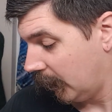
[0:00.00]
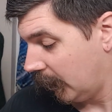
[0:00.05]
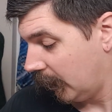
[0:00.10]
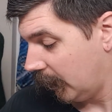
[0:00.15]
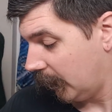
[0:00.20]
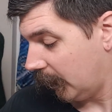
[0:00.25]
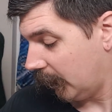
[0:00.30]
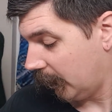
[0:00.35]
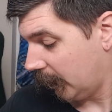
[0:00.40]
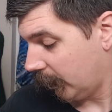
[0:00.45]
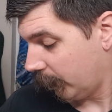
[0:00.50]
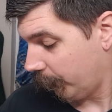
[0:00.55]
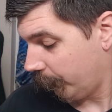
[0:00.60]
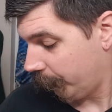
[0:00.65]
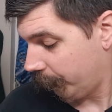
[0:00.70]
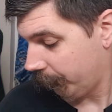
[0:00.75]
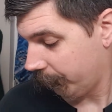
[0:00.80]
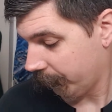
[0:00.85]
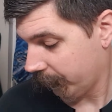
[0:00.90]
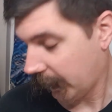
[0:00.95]

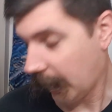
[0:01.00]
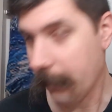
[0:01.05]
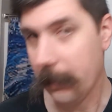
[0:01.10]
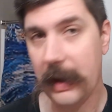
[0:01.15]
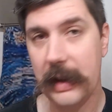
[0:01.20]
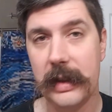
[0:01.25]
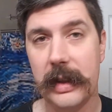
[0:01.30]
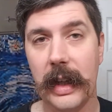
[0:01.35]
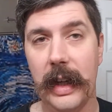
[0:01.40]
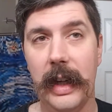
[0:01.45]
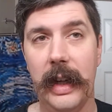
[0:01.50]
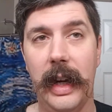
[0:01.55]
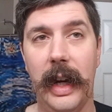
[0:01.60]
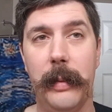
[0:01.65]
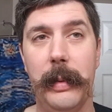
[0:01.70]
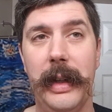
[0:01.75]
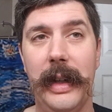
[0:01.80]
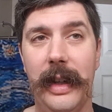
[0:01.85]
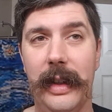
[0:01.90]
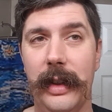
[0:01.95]
That being said, I've been
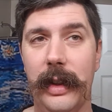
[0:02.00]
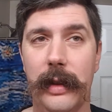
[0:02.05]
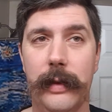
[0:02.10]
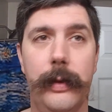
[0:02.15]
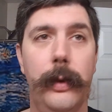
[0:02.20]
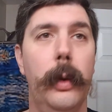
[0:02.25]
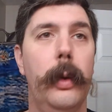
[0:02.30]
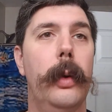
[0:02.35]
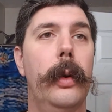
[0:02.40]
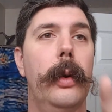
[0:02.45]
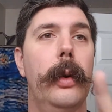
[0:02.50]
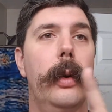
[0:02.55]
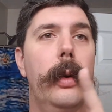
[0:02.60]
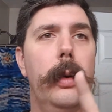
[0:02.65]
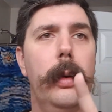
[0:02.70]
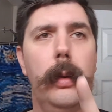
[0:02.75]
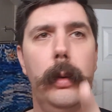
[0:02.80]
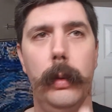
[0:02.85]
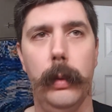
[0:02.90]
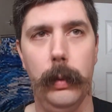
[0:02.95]
on here
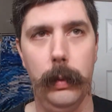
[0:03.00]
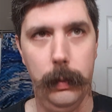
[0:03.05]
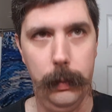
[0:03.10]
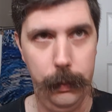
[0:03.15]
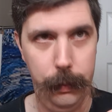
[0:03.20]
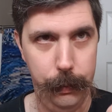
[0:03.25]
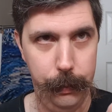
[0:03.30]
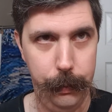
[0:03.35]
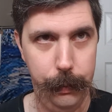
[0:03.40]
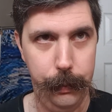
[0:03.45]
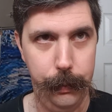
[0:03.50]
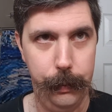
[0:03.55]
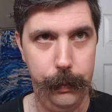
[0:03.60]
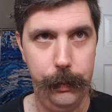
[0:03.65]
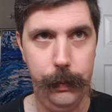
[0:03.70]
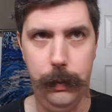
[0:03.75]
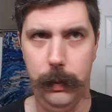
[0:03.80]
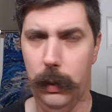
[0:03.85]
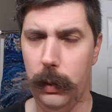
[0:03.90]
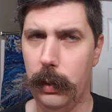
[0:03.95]
for
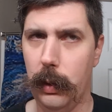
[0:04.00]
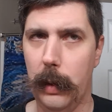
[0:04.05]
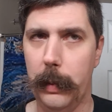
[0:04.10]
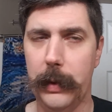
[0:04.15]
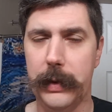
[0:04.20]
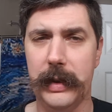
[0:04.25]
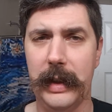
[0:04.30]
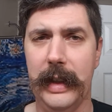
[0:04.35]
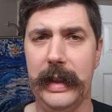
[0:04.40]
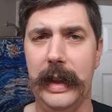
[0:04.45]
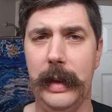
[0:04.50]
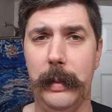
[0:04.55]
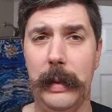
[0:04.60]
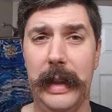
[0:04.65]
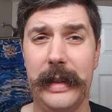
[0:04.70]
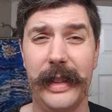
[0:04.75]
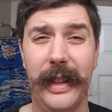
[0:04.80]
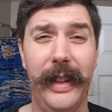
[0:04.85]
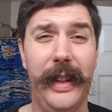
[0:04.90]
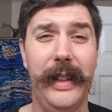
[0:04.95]
almost 19 minutes.
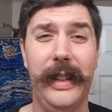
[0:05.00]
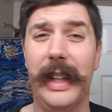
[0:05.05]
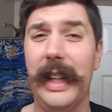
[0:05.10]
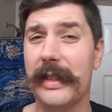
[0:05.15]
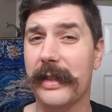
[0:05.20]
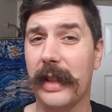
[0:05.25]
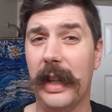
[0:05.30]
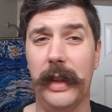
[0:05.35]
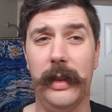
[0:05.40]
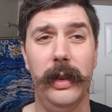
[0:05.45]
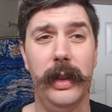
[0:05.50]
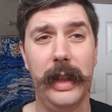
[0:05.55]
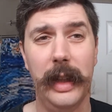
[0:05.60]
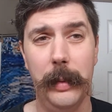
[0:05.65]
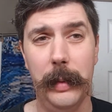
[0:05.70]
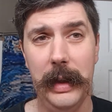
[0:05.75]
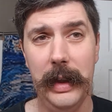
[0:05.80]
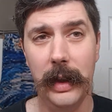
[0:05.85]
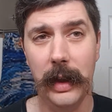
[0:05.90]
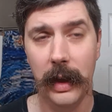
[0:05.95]
All right, you guys are tired looking at
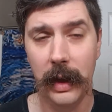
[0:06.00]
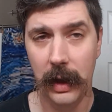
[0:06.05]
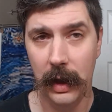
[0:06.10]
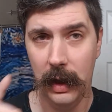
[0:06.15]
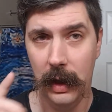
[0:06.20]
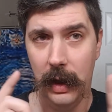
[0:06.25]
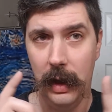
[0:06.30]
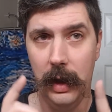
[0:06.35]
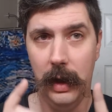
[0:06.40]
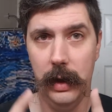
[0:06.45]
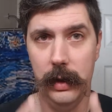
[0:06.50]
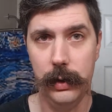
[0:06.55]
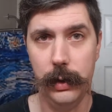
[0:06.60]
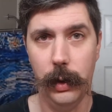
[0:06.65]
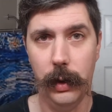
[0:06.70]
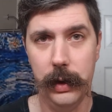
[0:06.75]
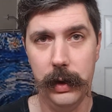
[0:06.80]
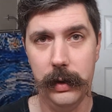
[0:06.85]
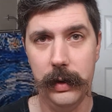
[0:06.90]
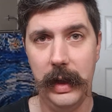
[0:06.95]
me? Enjoy
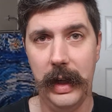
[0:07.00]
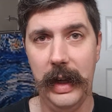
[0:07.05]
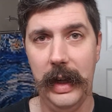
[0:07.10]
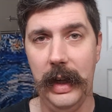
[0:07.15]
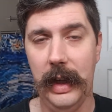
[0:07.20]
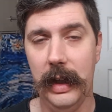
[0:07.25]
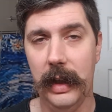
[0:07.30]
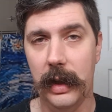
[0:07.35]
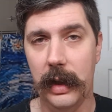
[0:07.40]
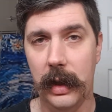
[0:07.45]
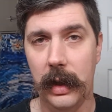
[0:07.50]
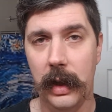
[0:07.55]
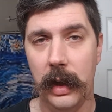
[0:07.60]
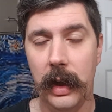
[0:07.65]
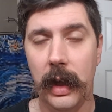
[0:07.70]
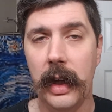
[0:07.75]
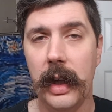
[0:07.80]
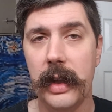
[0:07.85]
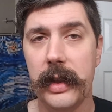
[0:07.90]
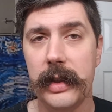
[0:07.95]
your day.
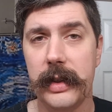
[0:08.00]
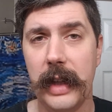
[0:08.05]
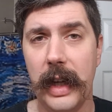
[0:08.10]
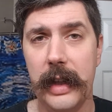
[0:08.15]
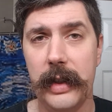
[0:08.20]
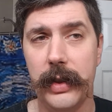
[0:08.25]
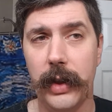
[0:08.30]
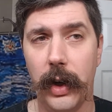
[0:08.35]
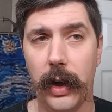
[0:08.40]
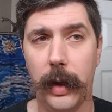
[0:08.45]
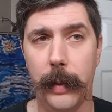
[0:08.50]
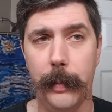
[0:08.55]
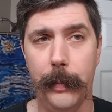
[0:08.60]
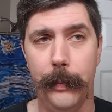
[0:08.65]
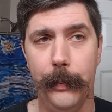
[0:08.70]
Stay sharp.